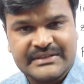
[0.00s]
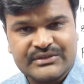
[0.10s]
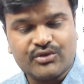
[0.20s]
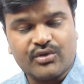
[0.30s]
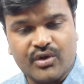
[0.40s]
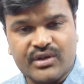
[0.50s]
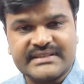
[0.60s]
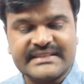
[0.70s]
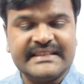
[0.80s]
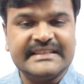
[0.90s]
So,
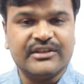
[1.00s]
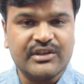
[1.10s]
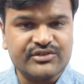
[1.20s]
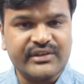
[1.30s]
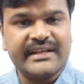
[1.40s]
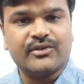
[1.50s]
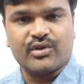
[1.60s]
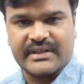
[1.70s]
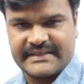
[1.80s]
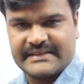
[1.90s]
constant is also a
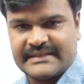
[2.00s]
token.